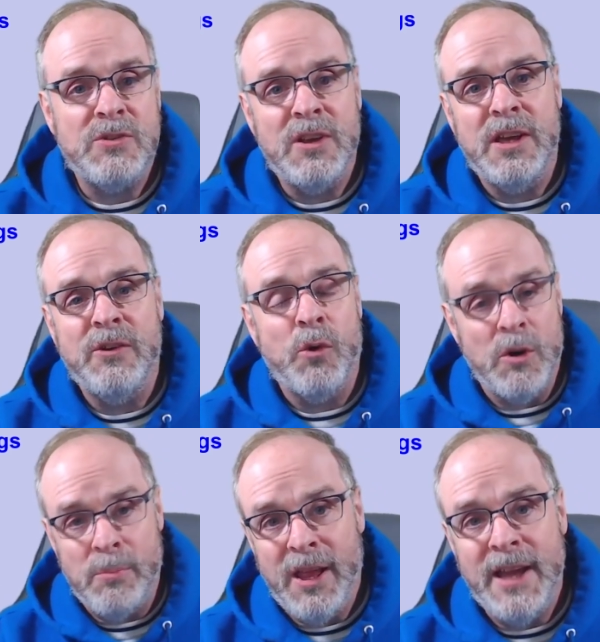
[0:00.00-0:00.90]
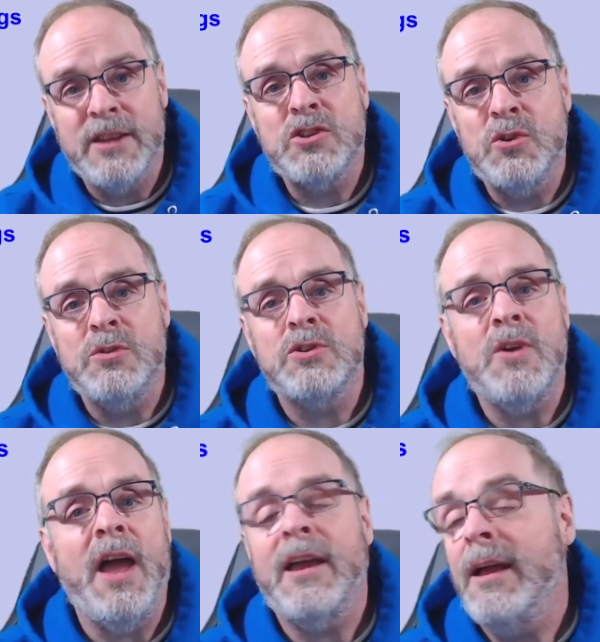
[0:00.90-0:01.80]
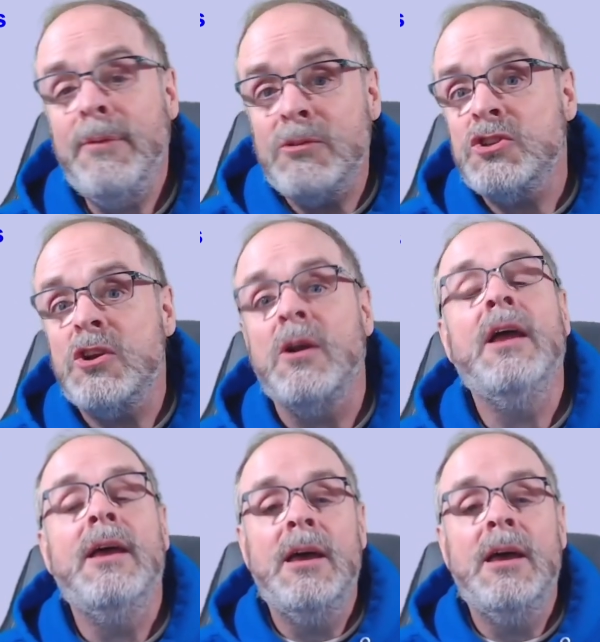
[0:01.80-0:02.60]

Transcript: are done or applied to the track. I'm not sure.